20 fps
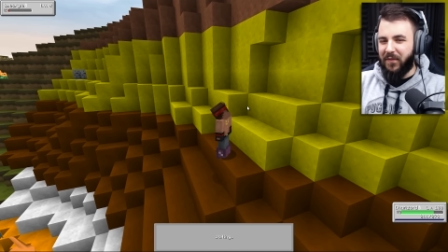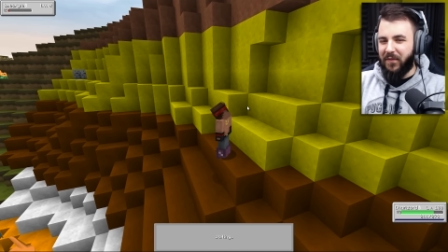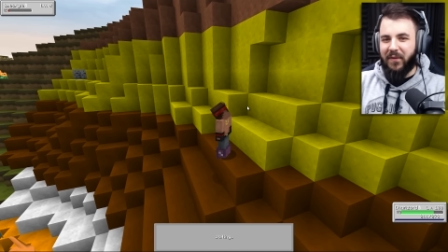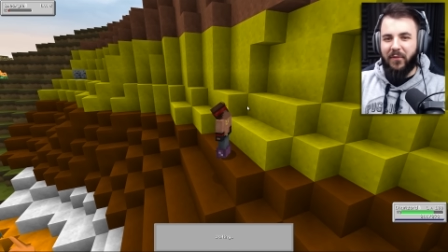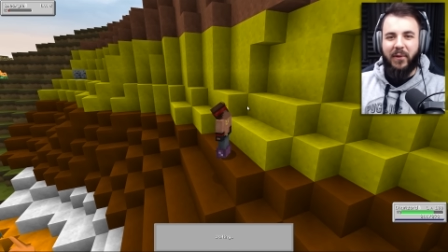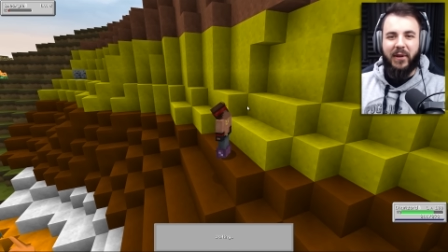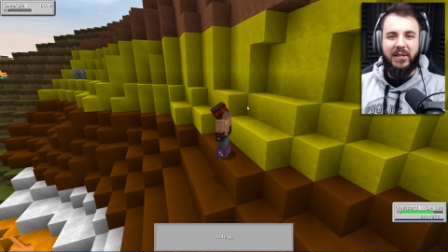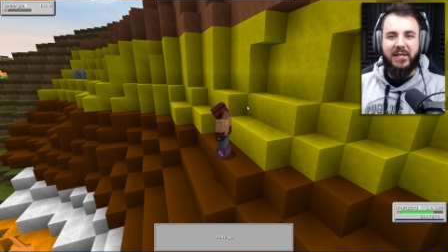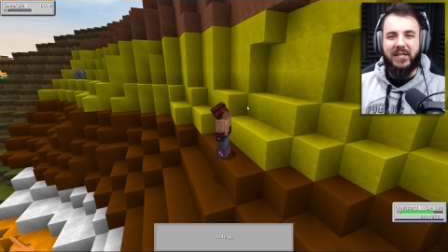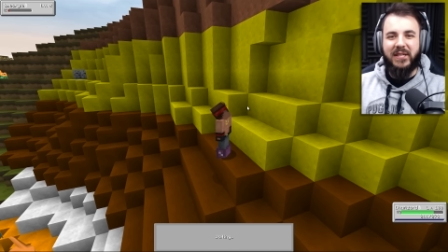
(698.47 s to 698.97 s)

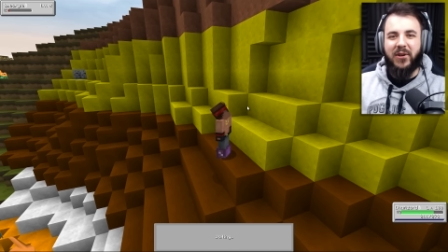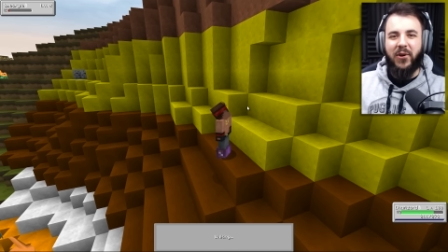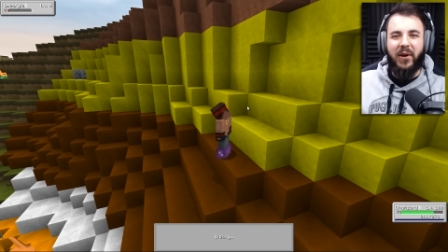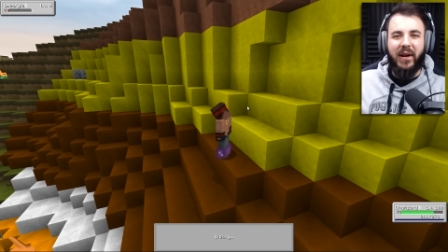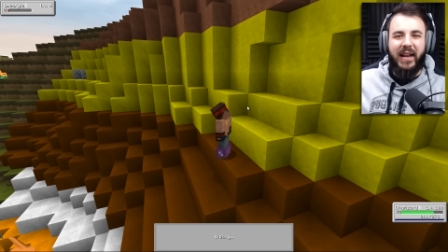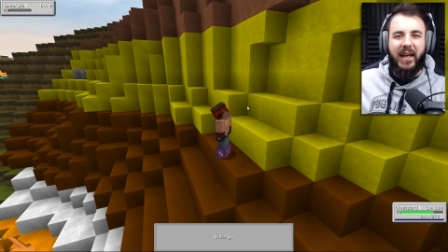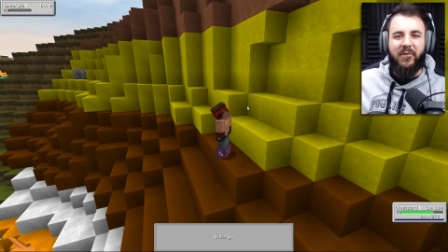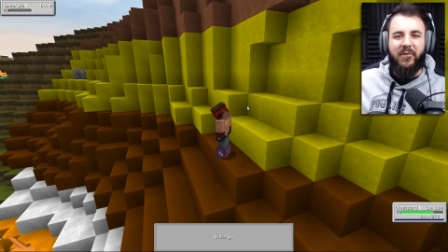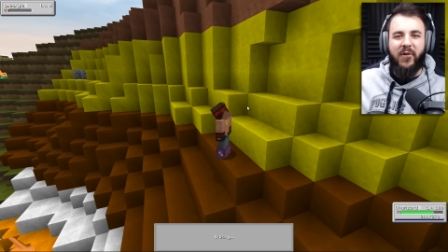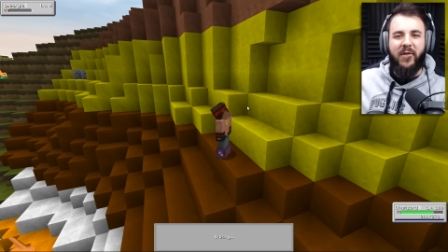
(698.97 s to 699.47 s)
We just caught a
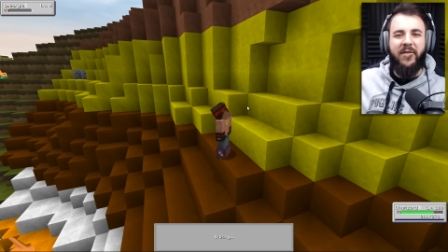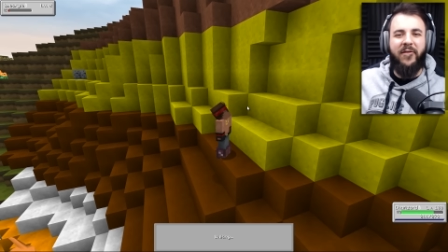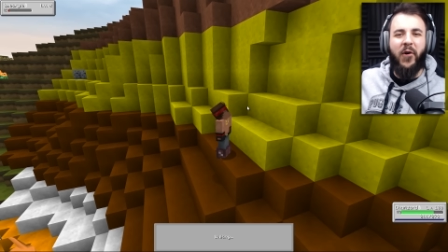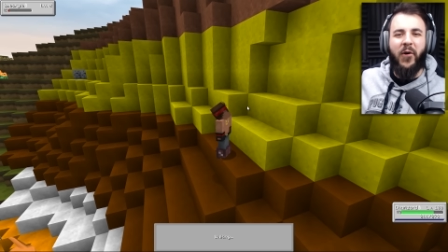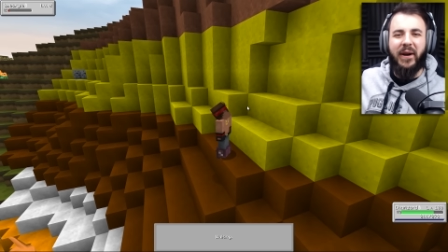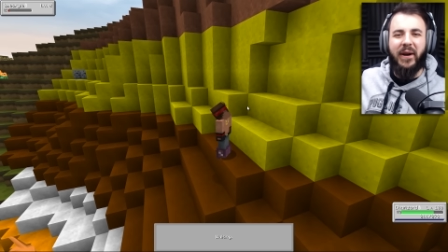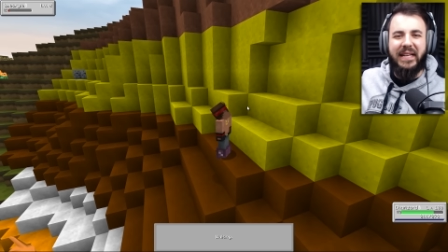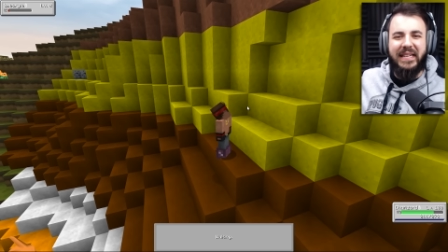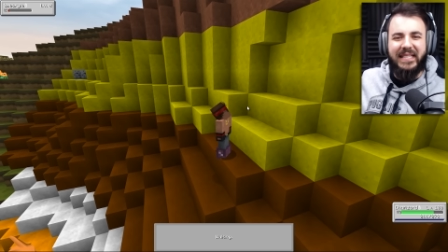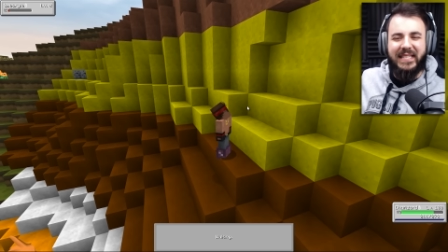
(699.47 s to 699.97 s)
level
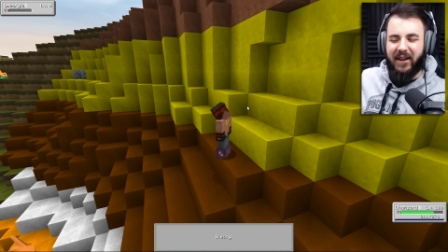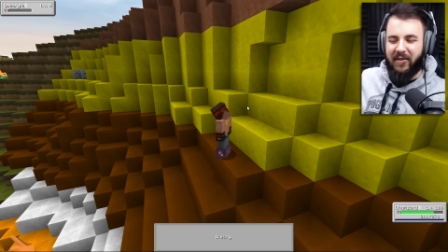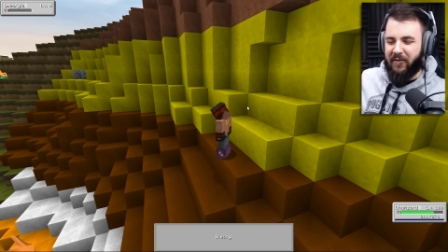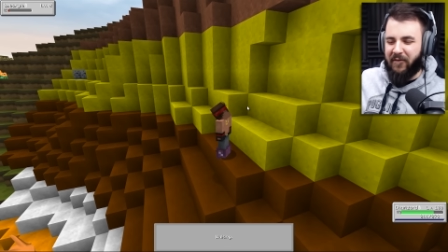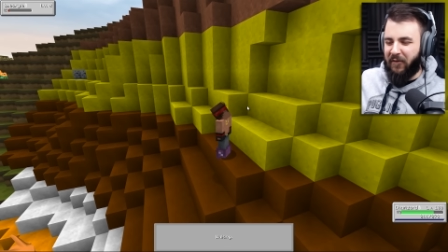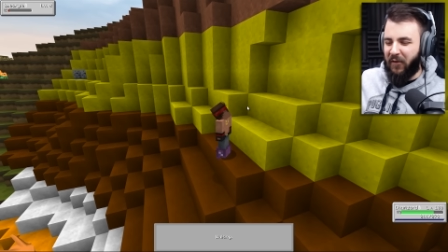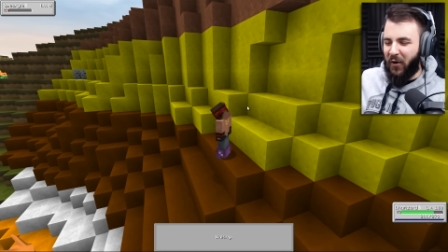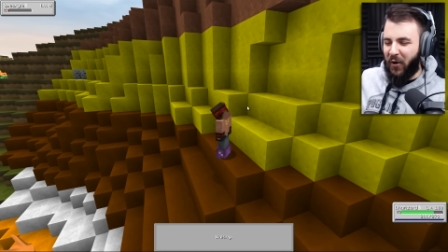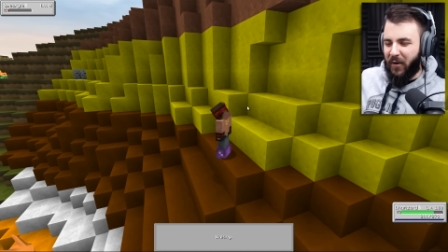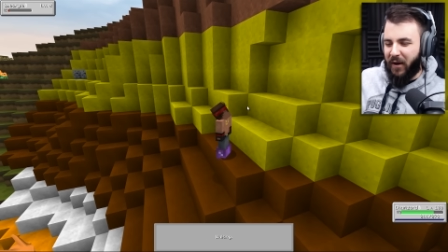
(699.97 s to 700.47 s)
40
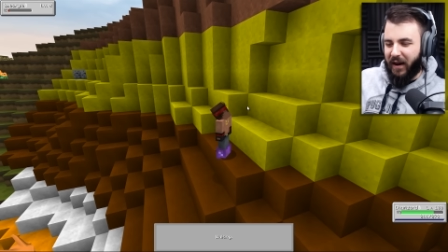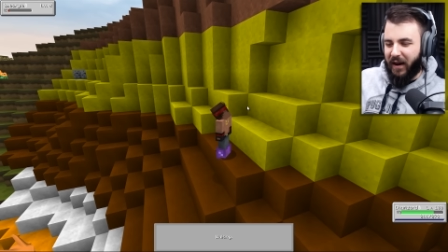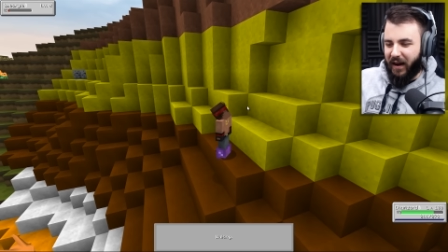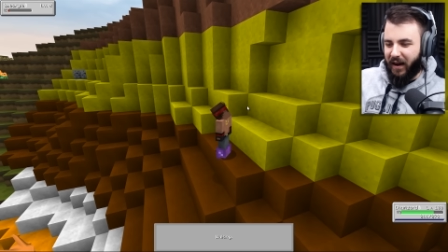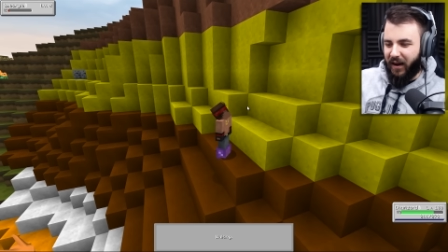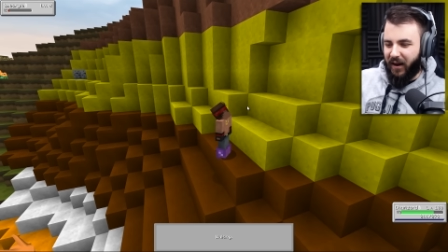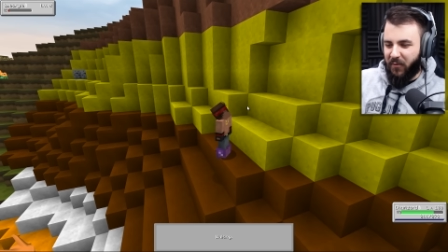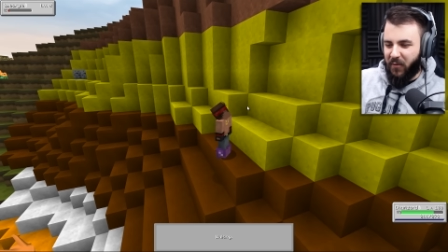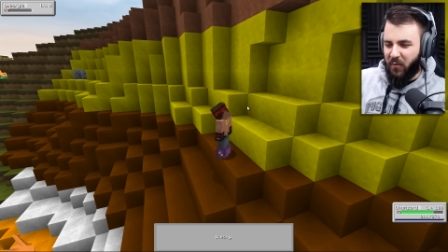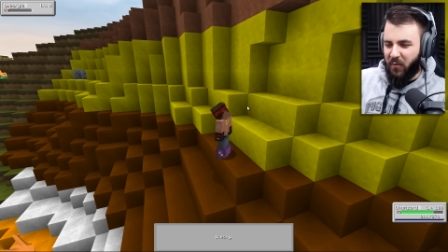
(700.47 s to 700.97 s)
Sunflora
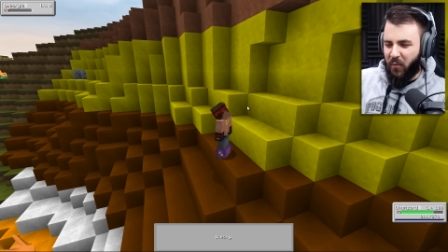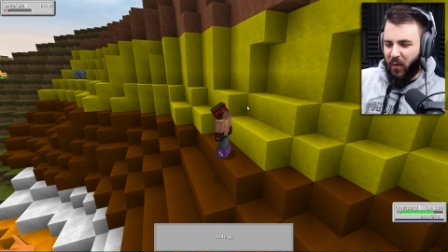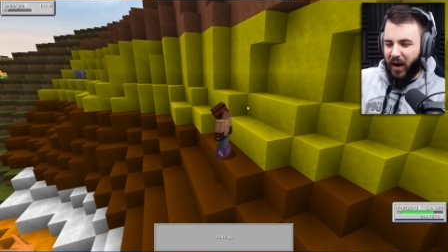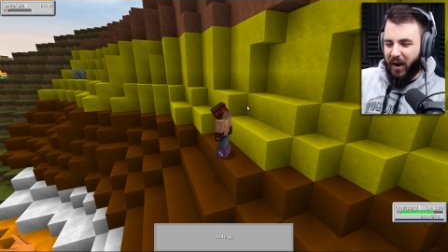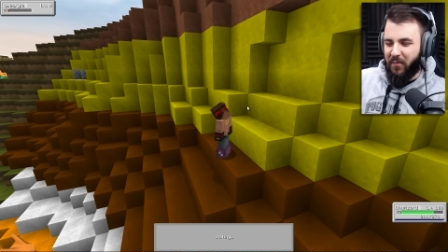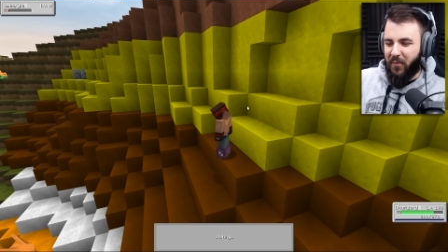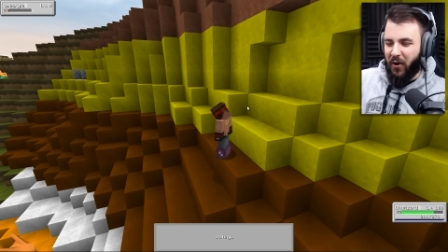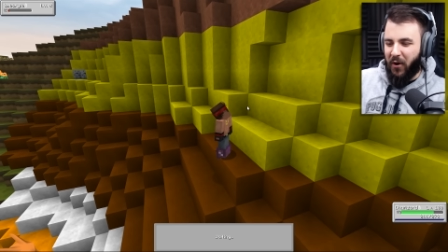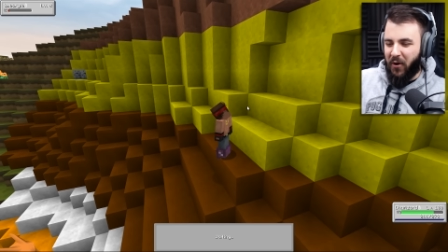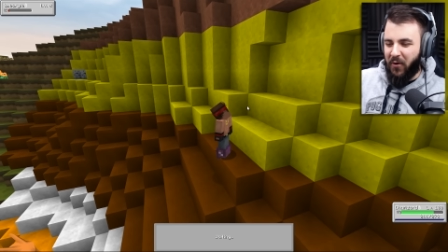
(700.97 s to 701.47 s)
with one
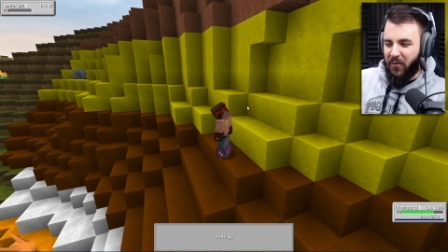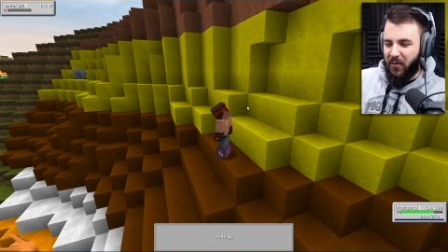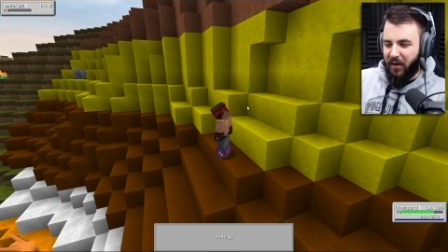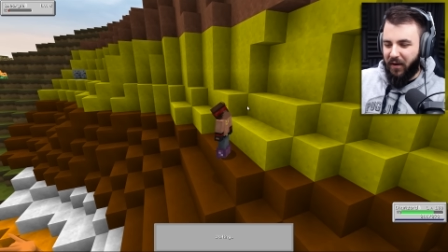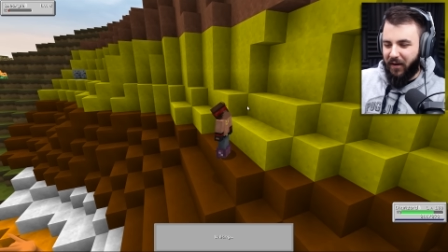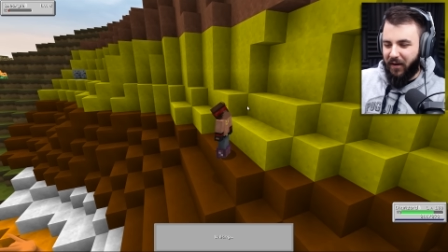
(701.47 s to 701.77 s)
ball.